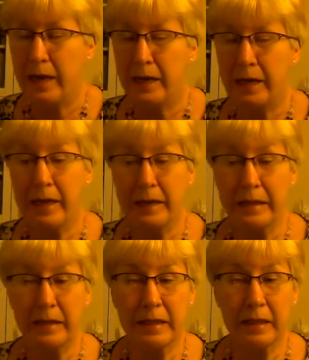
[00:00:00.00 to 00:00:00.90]

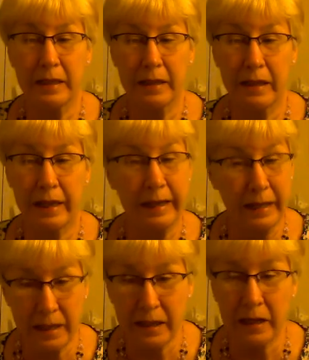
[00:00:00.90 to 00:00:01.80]
against
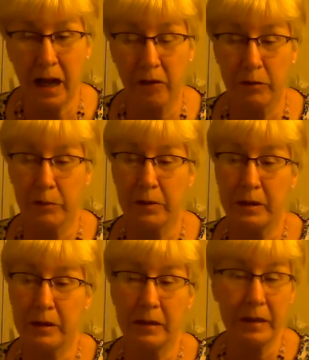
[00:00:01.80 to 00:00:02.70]
Canadian
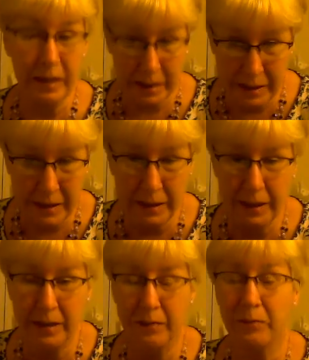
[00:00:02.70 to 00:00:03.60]
government next
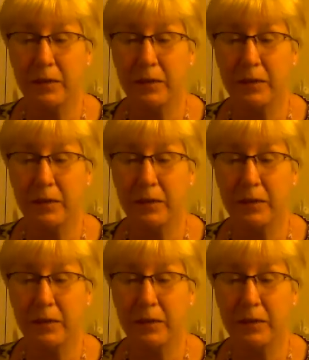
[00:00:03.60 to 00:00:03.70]
year.